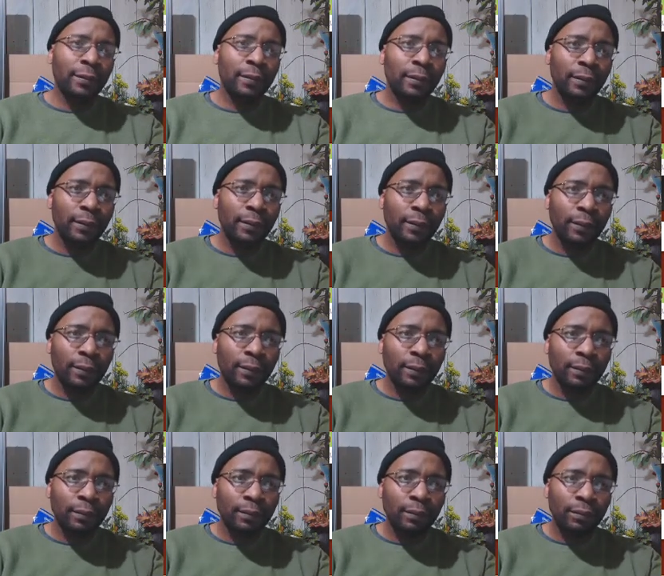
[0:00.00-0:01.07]

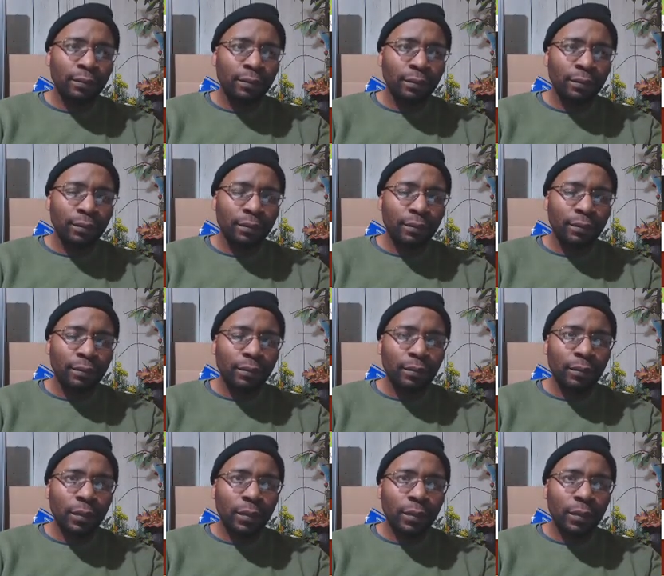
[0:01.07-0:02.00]
(silence)